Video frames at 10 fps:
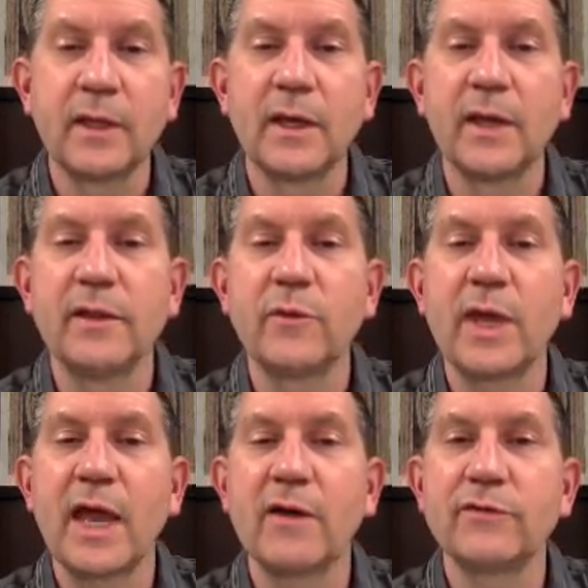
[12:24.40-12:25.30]
And then
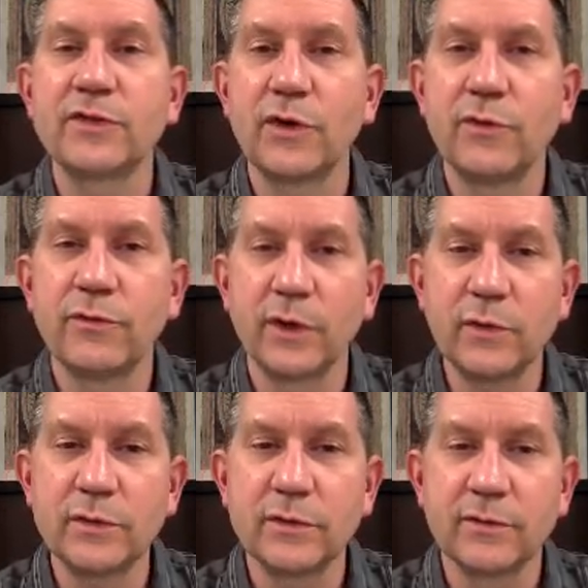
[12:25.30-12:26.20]
we have
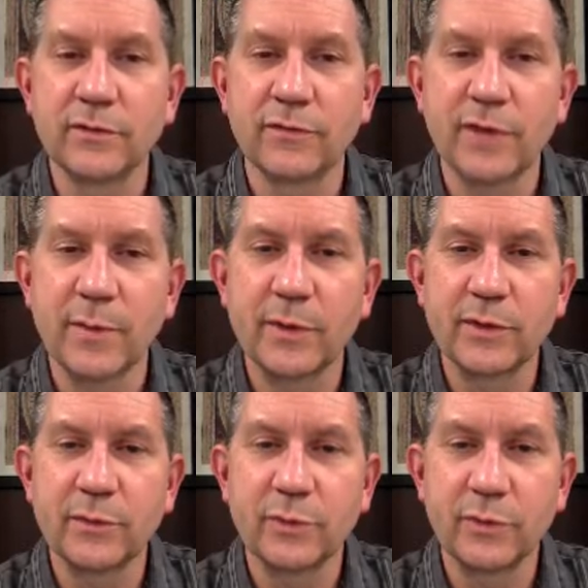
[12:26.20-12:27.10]
tovot,
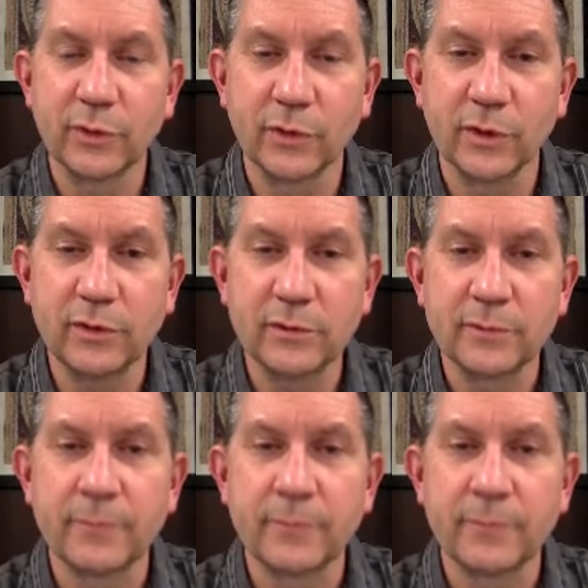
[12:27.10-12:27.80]
feminine plural,